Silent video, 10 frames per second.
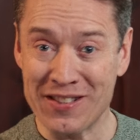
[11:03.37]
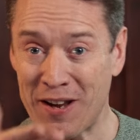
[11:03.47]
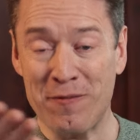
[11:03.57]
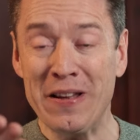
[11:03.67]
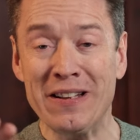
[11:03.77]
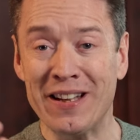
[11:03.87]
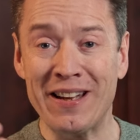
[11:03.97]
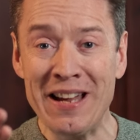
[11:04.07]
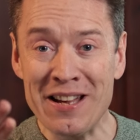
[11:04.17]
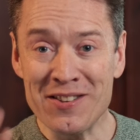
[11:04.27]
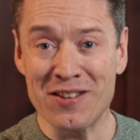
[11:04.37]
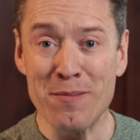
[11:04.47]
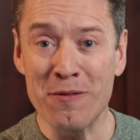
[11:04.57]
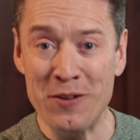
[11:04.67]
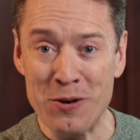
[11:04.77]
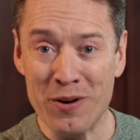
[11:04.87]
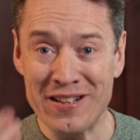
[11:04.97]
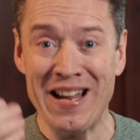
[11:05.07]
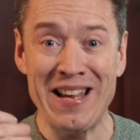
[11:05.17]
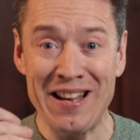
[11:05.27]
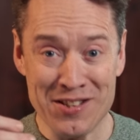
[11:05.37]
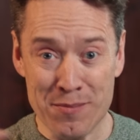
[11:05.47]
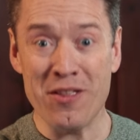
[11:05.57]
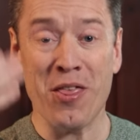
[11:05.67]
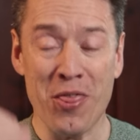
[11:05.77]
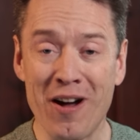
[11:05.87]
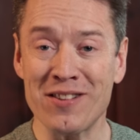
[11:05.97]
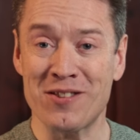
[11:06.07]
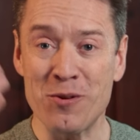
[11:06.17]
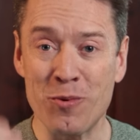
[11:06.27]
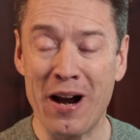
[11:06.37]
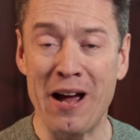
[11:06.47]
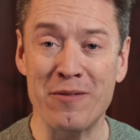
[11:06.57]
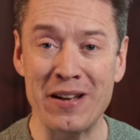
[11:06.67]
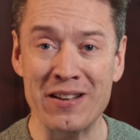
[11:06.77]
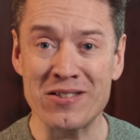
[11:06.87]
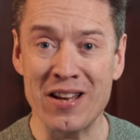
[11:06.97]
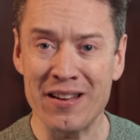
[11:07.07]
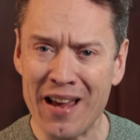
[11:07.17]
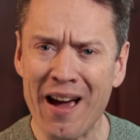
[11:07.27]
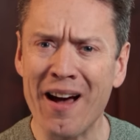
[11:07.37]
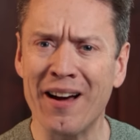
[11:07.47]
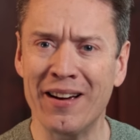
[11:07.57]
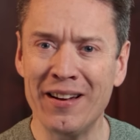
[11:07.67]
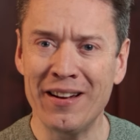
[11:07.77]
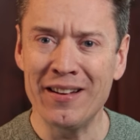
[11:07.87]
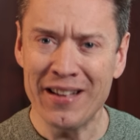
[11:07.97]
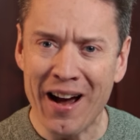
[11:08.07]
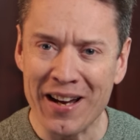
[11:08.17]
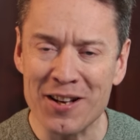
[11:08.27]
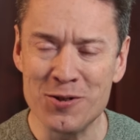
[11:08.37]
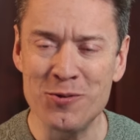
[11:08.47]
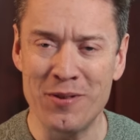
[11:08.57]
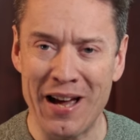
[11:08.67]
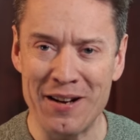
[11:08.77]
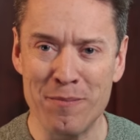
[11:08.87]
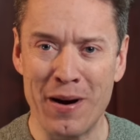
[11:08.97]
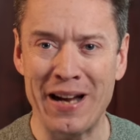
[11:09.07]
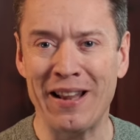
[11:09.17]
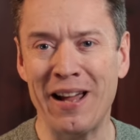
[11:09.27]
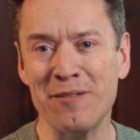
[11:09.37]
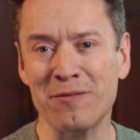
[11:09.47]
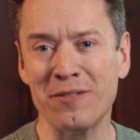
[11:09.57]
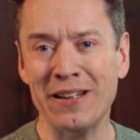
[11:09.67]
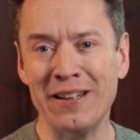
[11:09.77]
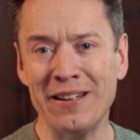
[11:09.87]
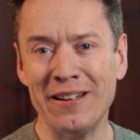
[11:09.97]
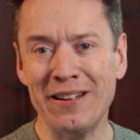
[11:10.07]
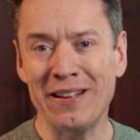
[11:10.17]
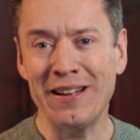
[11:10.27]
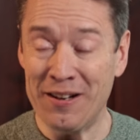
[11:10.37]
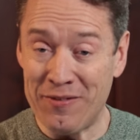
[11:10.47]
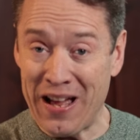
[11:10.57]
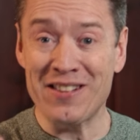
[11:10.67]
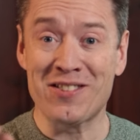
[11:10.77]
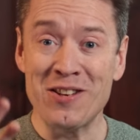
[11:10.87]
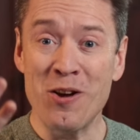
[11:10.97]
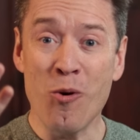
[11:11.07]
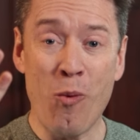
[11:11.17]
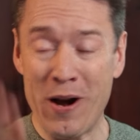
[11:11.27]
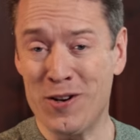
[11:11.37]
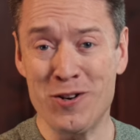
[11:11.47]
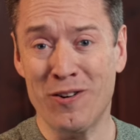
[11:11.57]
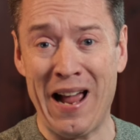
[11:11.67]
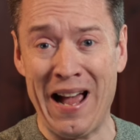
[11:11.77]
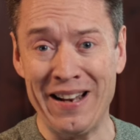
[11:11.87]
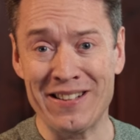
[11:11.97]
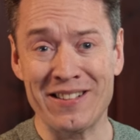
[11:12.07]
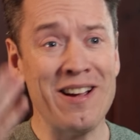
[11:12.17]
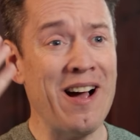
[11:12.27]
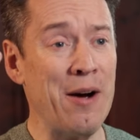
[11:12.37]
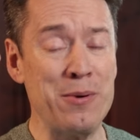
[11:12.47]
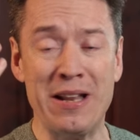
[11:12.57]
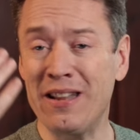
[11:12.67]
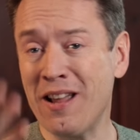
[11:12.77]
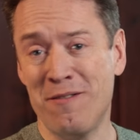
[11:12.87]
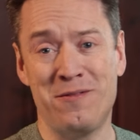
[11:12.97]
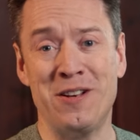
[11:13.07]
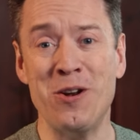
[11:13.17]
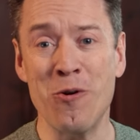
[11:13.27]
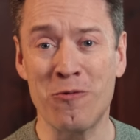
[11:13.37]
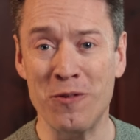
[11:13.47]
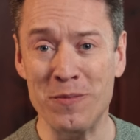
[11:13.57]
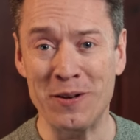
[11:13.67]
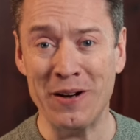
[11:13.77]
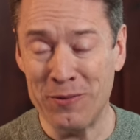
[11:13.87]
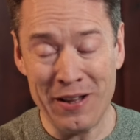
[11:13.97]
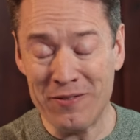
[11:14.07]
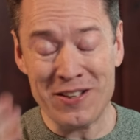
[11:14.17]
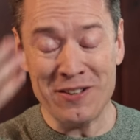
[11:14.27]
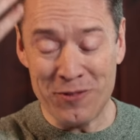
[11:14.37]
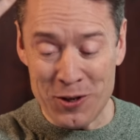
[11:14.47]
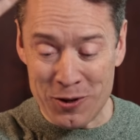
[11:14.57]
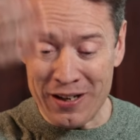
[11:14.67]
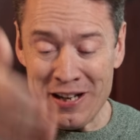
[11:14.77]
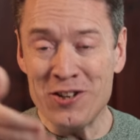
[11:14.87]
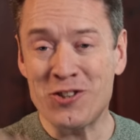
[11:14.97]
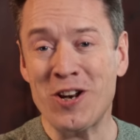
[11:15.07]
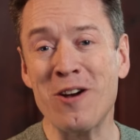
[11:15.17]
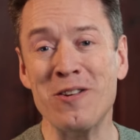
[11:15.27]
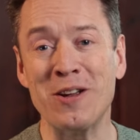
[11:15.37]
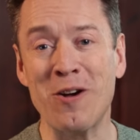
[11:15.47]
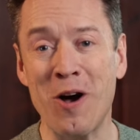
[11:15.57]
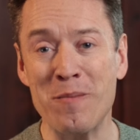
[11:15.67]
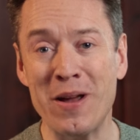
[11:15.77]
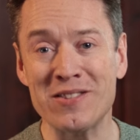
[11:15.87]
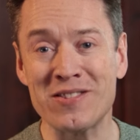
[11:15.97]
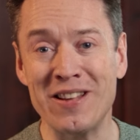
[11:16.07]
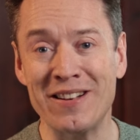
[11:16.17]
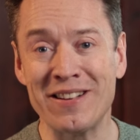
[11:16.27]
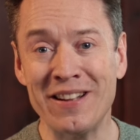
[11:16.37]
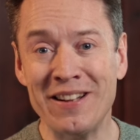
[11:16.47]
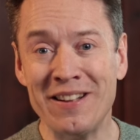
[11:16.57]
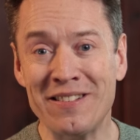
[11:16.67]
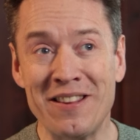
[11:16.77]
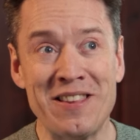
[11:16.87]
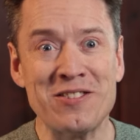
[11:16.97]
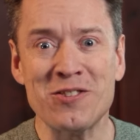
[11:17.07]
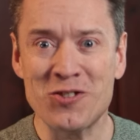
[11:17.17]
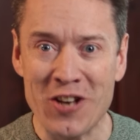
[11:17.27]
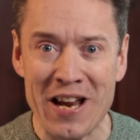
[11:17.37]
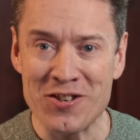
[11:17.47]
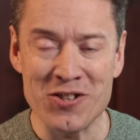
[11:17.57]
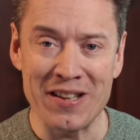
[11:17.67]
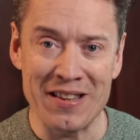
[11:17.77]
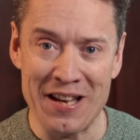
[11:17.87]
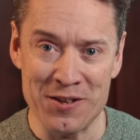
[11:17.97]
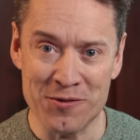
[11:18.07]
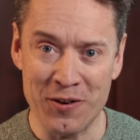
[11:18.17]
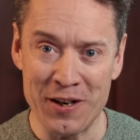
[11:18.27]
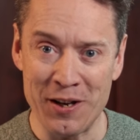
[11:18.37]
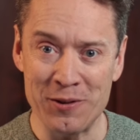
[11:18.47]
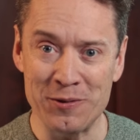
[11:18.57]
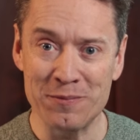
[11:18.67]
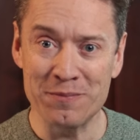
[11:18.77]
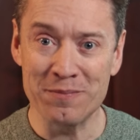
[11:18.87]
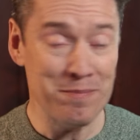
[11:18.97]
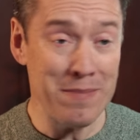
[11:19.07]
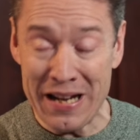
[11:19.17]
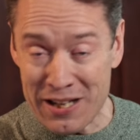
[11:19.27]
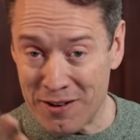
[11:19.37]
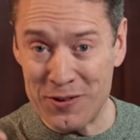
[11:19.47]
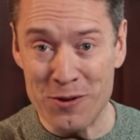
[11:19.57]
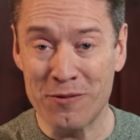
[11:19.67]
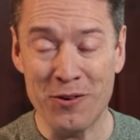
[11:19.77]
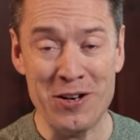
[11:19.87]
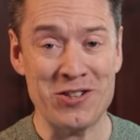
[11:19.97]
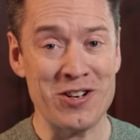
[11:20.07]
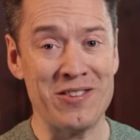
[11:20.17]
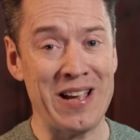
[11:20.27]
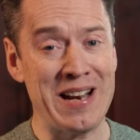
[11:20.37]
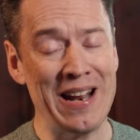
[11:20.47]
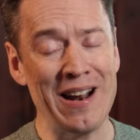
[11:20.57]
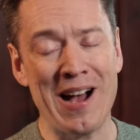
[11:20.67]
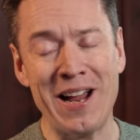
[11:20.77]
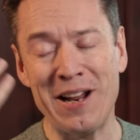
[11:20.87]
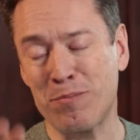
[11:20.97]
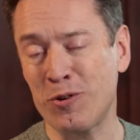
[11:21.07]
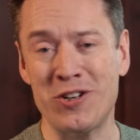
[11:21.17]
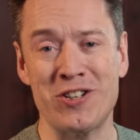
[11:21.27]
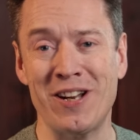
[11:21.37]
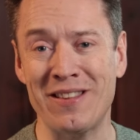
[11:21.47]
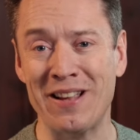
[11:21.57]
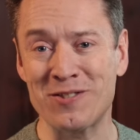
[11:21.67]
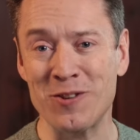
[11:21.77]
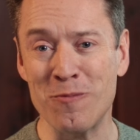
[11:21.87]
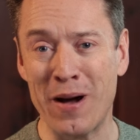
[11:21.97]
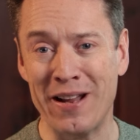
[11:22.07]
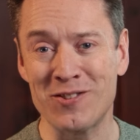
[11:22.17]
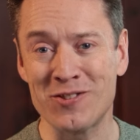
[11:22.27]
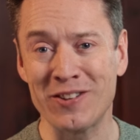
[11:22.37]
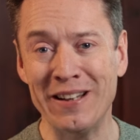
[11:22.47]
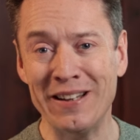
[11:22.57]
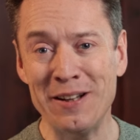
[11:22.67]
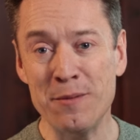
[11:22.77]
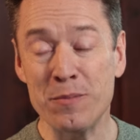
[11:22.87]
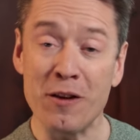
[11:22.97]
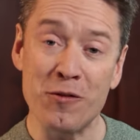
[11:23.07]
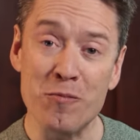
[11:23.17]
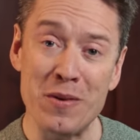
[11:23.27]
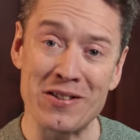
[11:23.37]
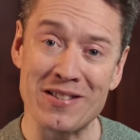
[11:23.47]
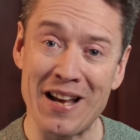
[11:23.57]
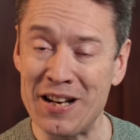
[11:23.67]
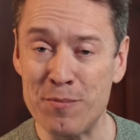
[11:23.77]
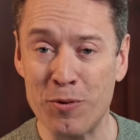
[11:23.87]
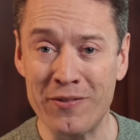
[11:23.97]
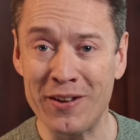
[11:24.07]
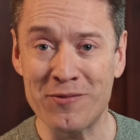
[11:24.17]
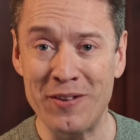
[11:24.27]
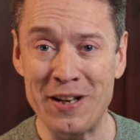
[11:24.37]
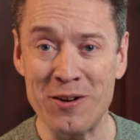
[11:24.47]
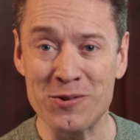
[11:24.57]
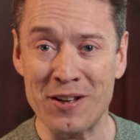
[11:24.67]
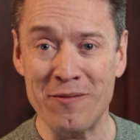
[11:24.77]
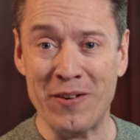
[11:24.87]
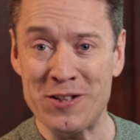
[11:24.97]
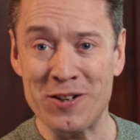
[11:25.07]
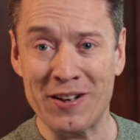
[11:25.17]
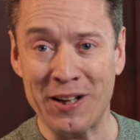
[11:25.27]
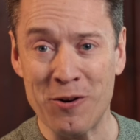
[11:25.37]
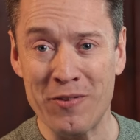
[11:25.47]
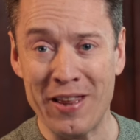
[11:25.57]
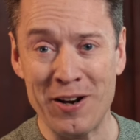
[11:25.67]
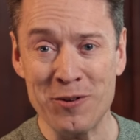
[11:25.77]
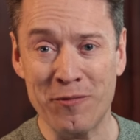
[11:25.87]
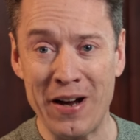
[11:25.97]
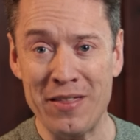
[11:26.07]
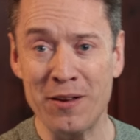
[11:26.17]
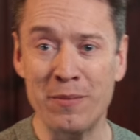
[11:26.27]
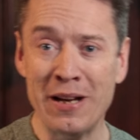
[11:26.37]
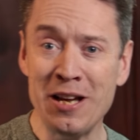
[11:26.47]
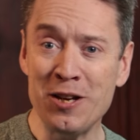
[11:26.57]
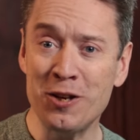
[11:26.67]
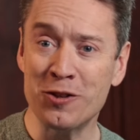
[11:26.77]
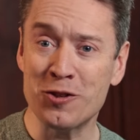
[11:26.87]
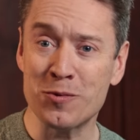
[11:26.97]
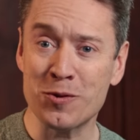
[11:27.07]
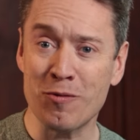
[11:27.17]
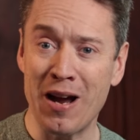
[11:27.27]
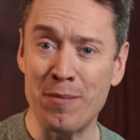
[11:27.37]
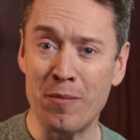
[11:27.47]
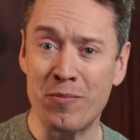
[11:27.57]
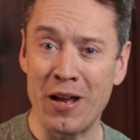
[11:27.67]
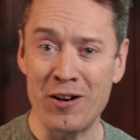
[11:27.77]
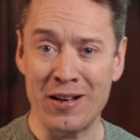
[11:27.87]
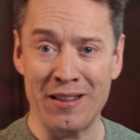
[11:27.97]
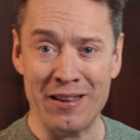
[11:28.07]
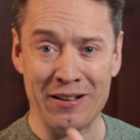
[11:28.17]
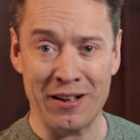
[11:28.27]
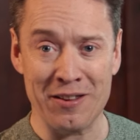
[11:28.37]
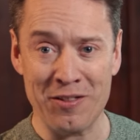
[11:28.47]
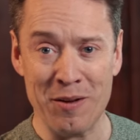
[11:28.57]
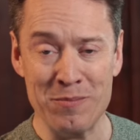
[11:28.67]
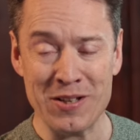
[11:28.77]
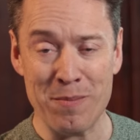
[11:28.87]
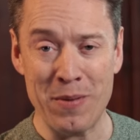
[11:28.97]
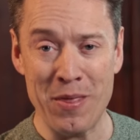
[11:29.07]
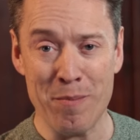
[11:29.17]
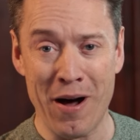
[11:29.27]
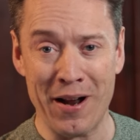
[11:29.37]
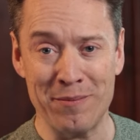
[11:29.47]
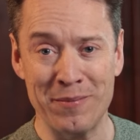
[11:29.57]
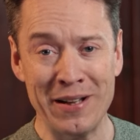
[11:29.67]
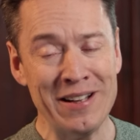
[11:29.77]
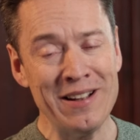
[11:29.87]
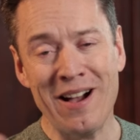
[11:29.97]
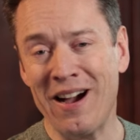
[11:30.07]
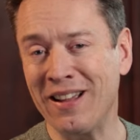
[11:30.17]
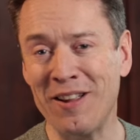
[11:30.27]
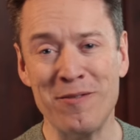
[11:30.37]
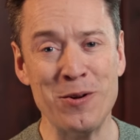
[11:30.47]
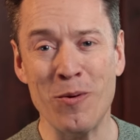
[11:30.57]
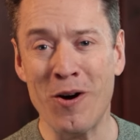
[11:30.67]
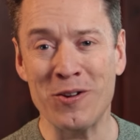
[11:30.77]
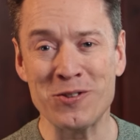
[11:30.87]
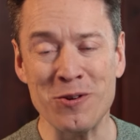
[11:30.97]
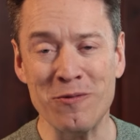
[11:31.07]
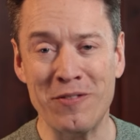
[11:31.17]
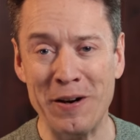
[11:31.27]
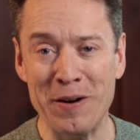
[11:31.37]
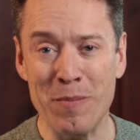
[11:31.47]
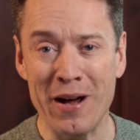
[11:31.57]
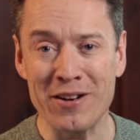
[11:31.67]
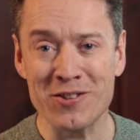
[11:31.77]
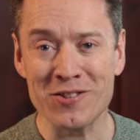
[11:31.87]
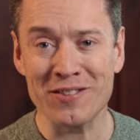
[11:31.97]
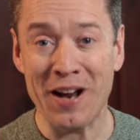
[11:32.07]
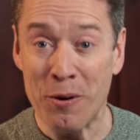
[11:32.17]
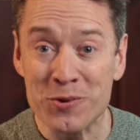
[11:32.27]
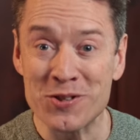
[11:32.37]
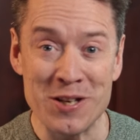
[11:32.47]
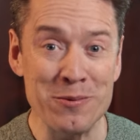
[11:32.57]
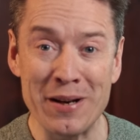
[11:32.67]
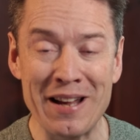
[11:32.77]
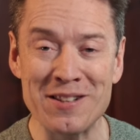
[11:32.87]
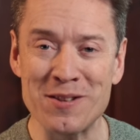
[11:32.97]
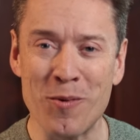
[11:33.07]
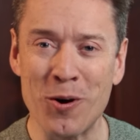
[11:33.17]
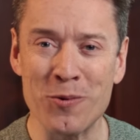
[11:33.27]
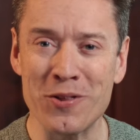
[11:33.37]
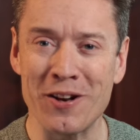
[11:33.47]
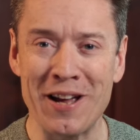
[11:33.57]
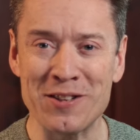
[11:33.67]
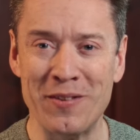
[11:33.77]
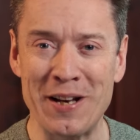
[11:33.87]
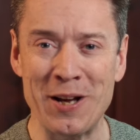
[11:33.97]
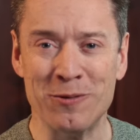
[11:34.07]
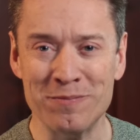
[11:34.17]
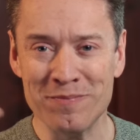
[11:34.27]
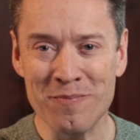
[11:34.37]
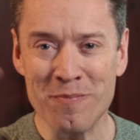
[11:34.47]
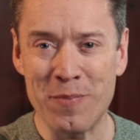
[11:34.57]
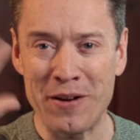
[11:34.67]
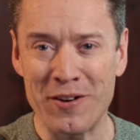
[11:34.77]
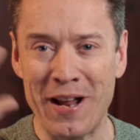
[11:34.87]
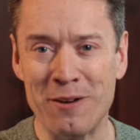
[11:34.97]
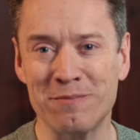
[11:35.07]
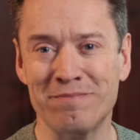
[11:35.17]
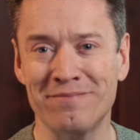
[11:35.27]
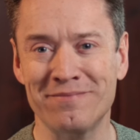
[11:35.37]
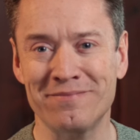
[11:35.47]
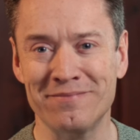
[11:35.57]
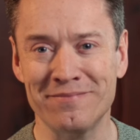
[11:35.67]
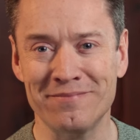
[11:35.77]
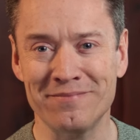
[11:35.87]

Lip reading: because I feel like some of you are taking some of the thoughts that we're having and saying, yeah, I can do that in my life. And if that's where you're at, I would love to know from you. I would love to, for you to share in the comments that this is changing things for you. Many of you have already shared that, and I appreciate that so much. If you've missed any previous videos, I invite you to click over there. You'll find them. You can subscribe up there. You can click the thumbs up in the bottom. I love you all so very much. I will see you again tomorrow with our next video. Bye for now.